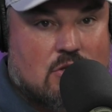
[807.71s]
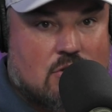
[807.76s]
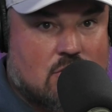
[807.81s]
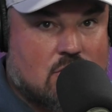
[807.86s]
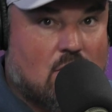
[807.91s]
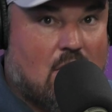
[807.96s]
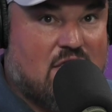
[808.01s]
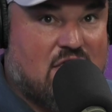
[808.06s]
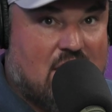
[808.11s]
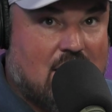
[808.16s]

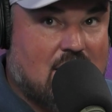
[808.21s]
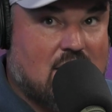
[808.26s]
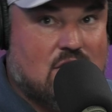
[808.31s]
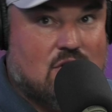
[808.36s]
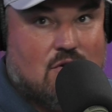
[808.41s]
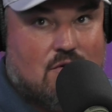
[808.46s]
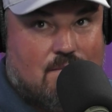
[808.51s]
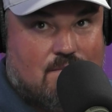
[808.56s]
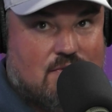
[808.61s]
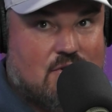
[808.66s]
So I think
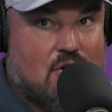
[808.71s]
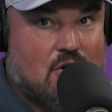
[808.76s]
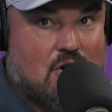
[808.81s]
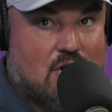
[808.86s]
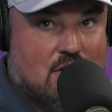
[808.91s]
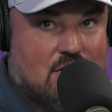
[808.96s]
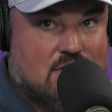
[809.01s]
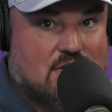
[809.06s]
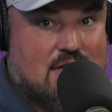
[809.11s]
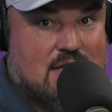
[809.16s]
you're
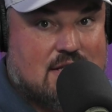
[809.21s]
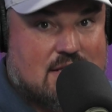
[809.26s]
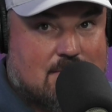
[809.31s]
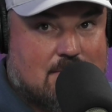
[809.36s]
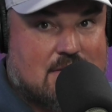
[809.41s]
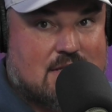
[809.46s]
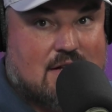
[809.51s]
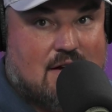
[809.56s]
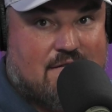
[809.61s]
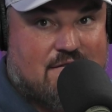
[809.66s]
going to see
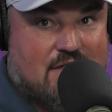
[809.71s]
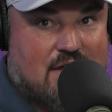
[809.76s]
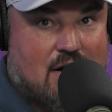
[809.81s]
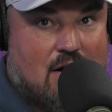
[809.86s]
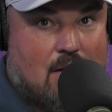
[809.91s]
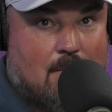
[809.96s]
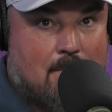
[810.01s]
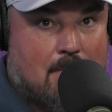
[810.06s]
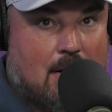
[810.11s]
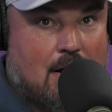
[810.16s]
some stuff
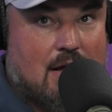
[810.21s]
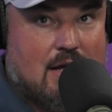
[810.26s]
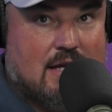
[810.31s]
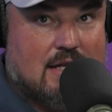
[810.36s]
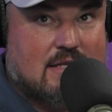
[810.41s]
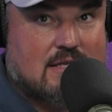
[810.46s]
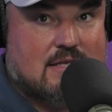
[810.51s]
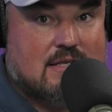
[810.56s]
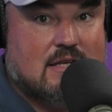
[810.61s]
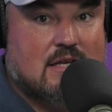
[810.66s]
there, but
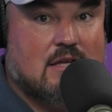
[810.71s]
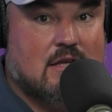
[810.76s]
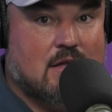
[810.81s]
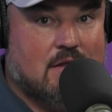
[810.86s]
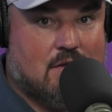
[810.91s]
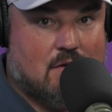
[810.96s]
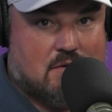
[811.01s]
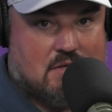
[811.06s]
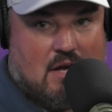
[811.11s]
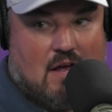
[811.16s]
it's
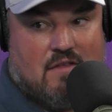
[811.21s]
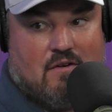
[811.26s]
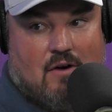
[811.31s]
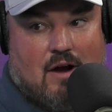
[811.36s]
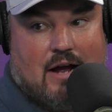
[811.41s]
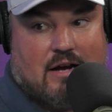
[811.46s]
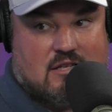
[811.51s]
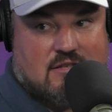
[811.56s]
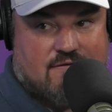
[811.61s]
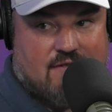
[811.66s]
those other
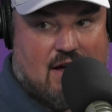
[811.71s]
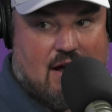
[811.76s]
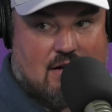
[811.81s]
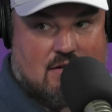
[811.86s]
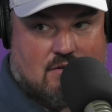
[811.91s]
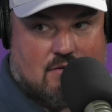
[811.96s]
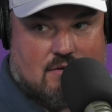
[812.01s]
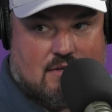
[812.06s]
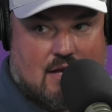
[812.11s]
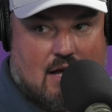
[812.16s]
X
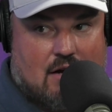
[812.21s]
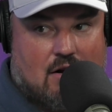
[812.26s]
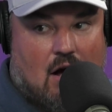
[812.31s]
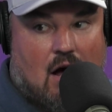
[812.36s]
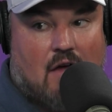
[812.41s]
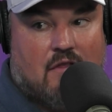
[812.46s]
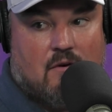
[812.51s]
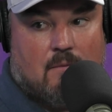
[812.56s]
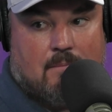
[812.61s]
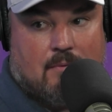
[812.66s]
factors. How do
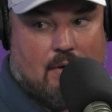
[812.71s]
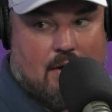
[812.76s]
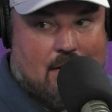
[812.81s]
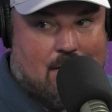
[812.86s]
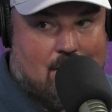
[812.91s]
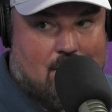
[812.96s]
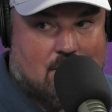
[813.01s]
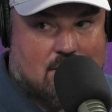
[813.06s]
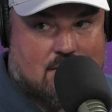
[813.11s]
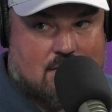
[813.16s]
other
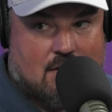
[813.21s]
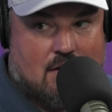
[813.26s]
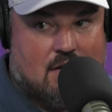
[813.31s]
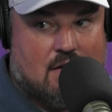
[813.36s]
players